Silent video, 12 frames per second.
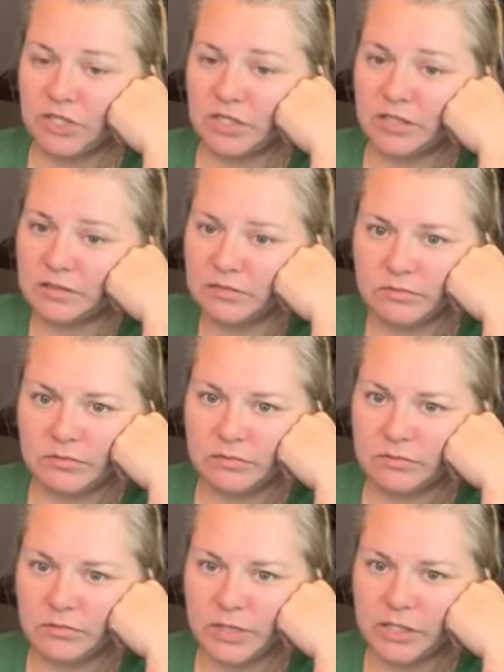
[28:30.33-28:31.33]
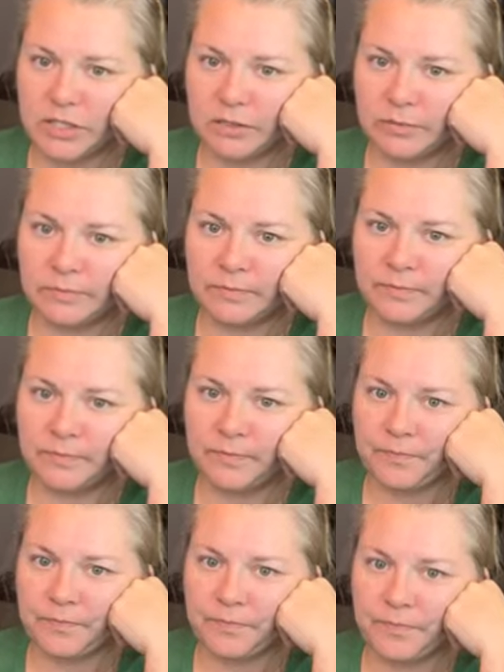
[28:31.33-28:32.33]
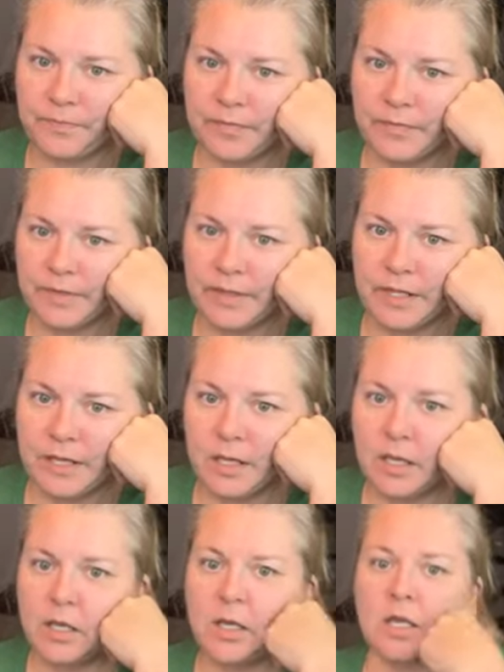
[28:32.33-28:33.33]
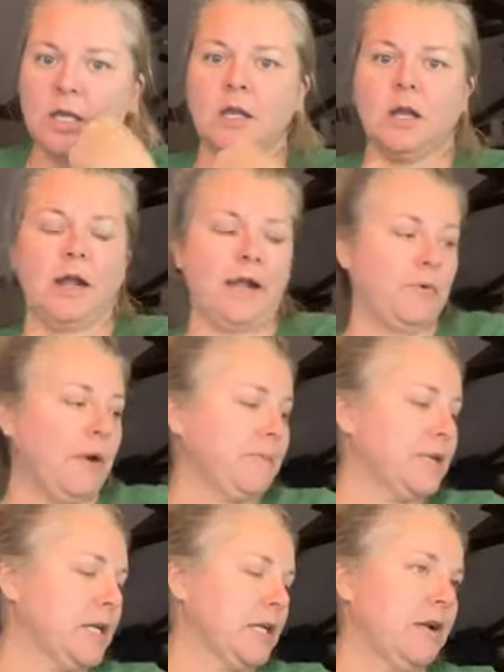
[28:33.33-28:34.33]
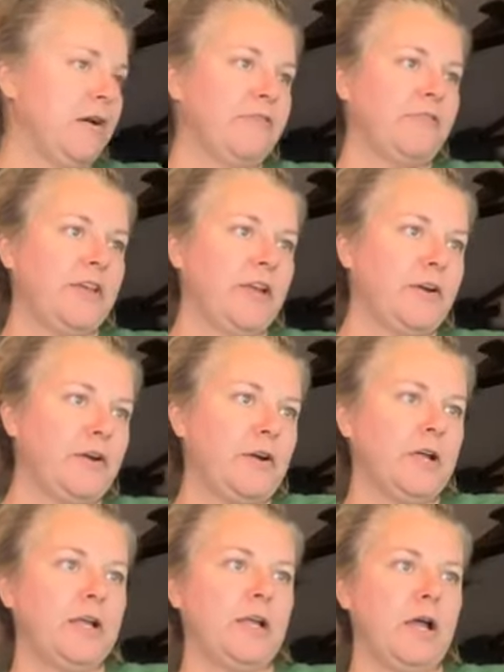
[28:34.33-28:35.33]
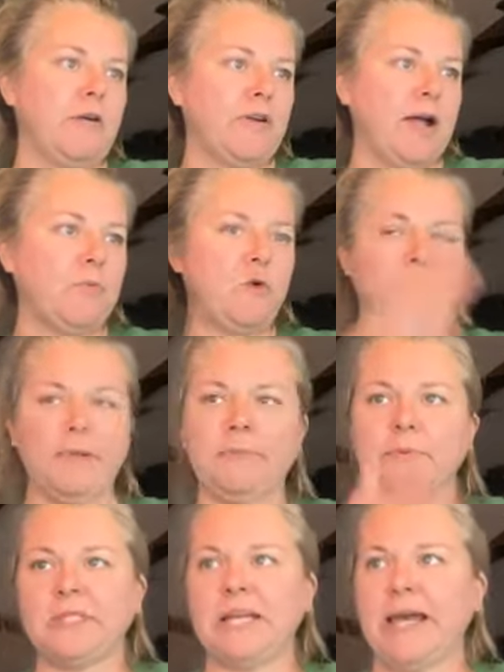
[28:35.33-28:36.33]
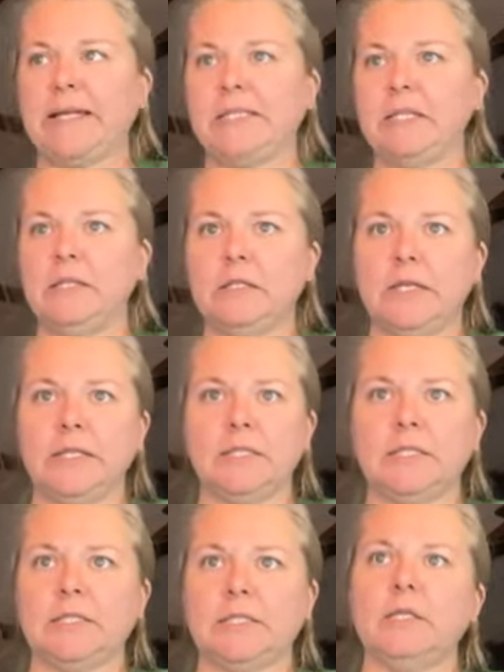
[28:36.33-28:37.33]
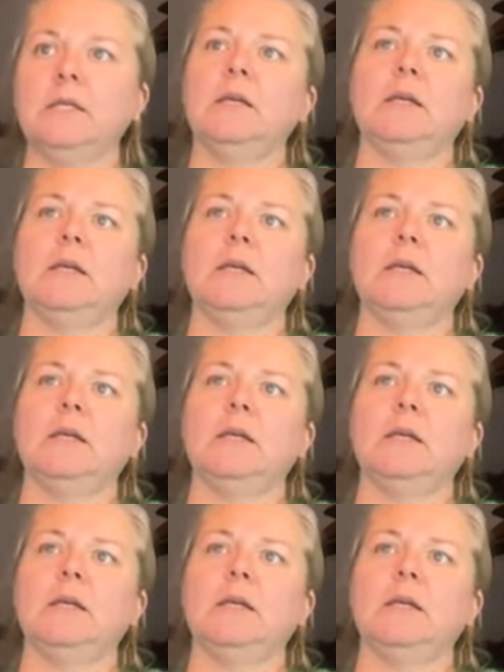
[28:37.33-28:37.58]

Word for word: I do. All right. Well, I'm going to get off of here. I've got more people to add to the list.